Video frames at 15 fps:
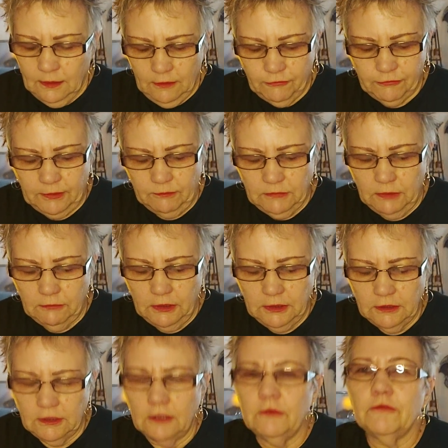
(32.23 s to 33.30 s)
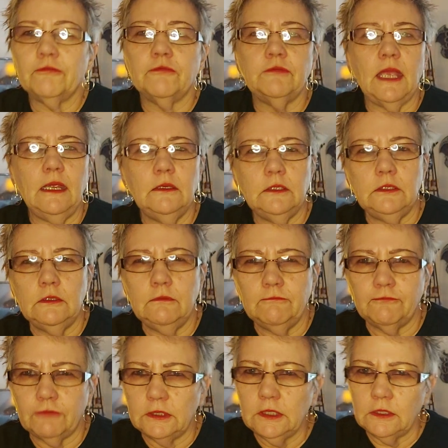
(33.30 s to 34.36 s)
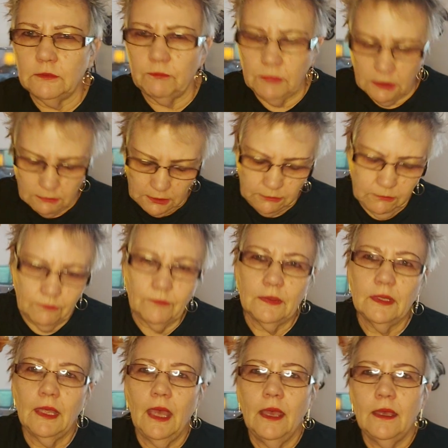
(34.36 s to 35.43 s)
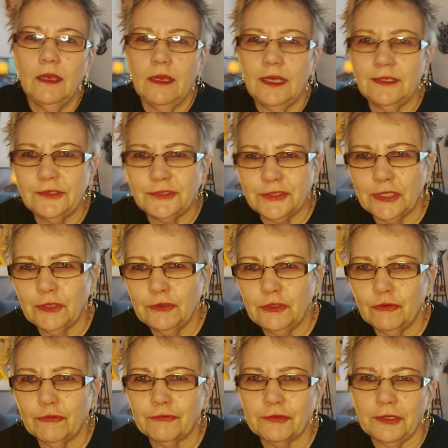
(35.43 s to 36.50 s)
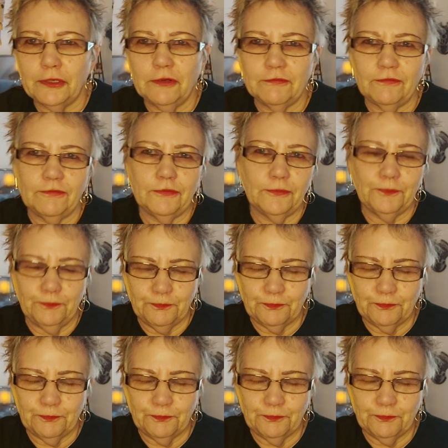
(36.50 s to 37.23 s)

something I want you to stand in front of the mirror and tell yourself.